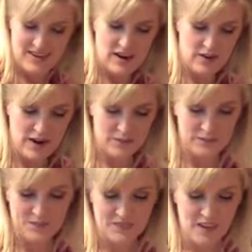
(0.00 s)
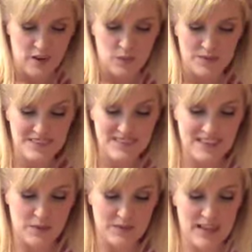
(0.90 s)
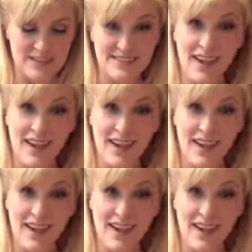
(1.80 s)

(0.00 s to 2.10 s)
All right, we'll see you when that's